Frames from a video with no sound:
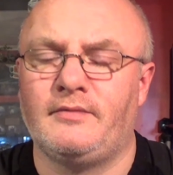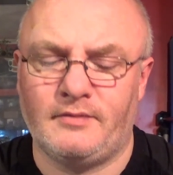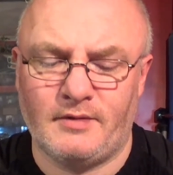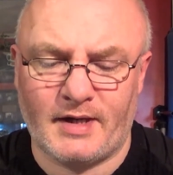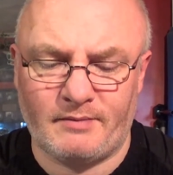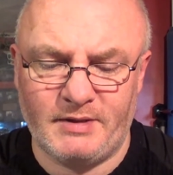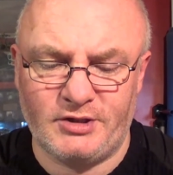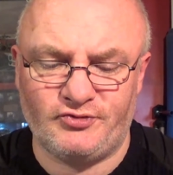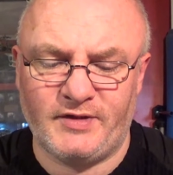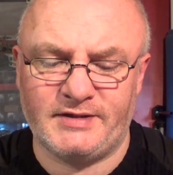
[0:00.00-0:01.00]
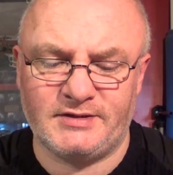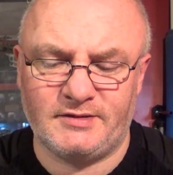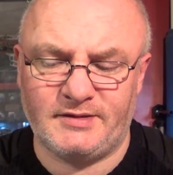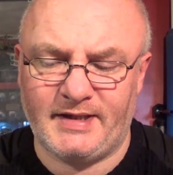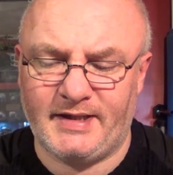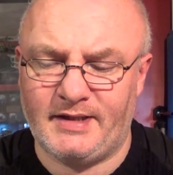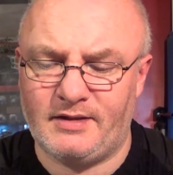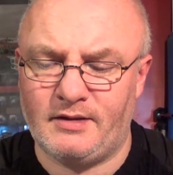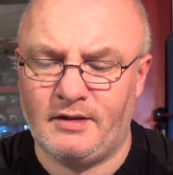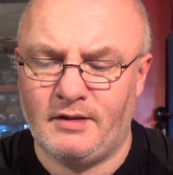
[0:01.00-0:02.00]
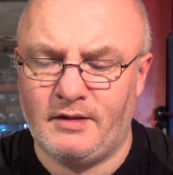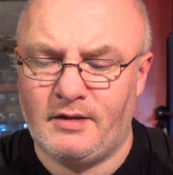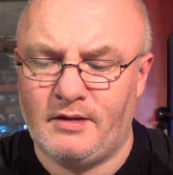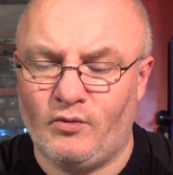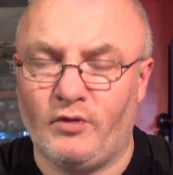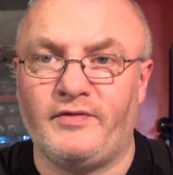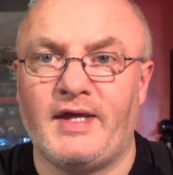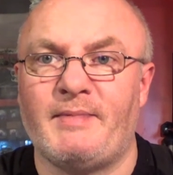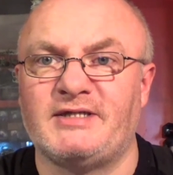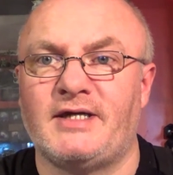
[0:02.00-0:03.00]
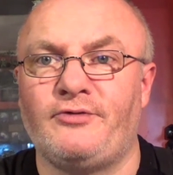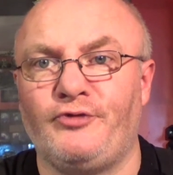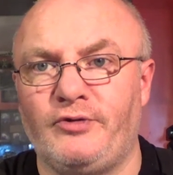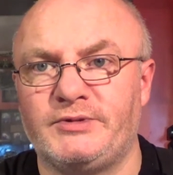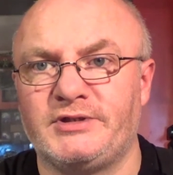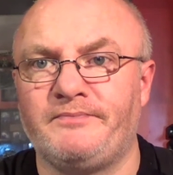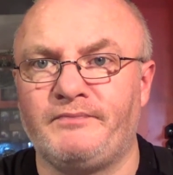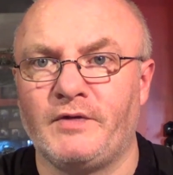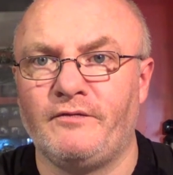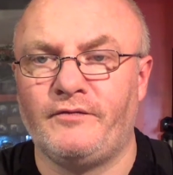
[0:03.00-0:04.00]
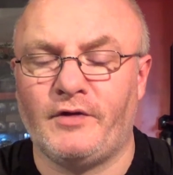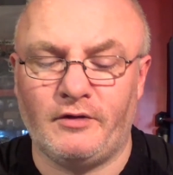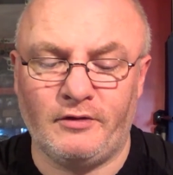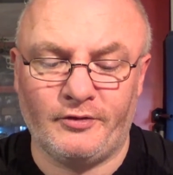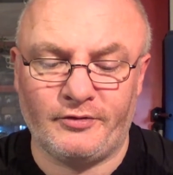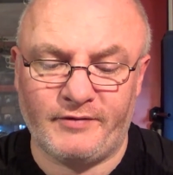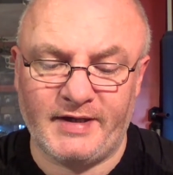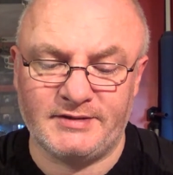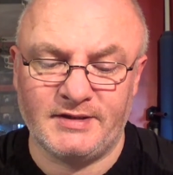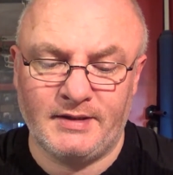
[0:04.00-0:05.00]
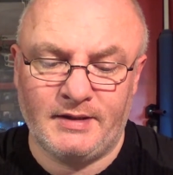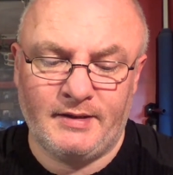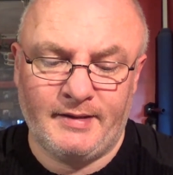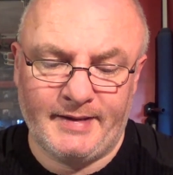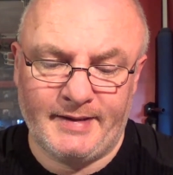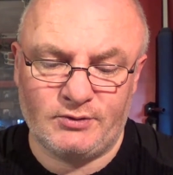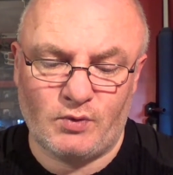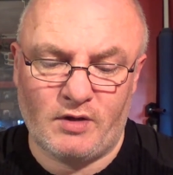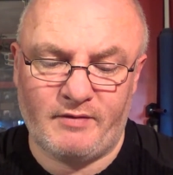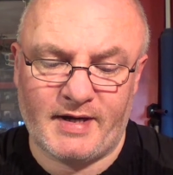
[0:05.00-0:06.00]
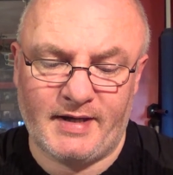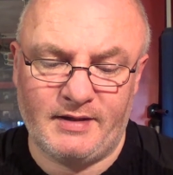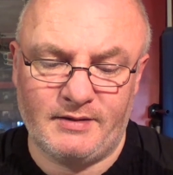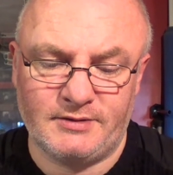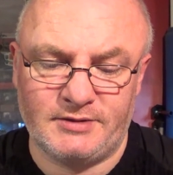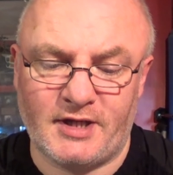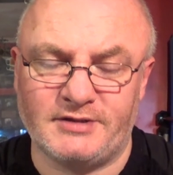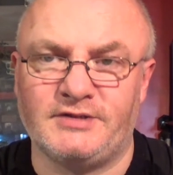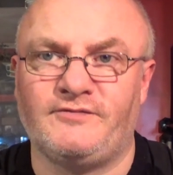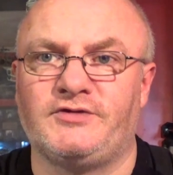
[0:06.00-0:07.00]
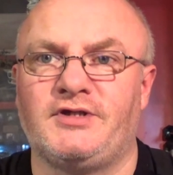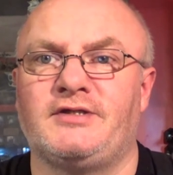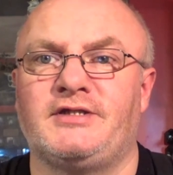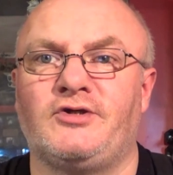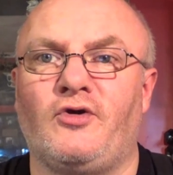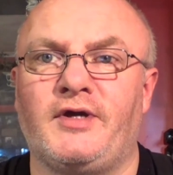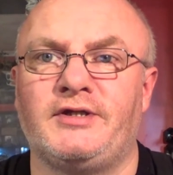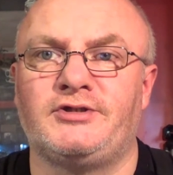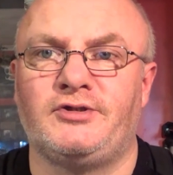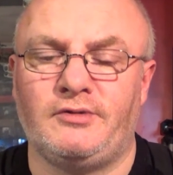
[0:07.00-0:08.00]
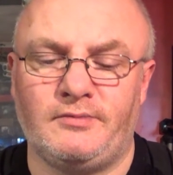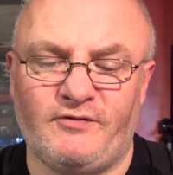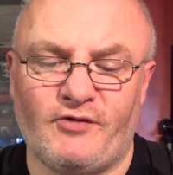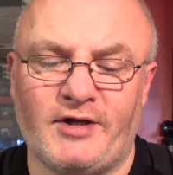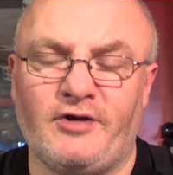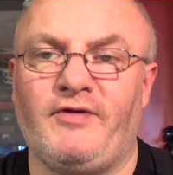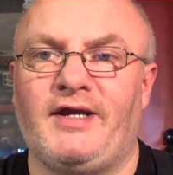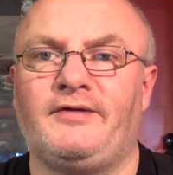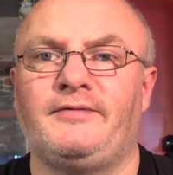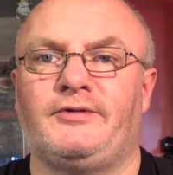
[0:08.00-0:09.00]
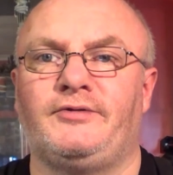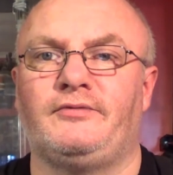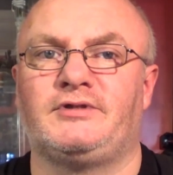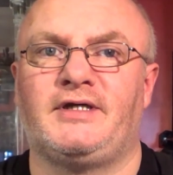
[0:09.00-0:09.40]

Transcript: administrator in one of the MSN groups for Lord of the Rings. It's where I first started talking to my friend Karina, who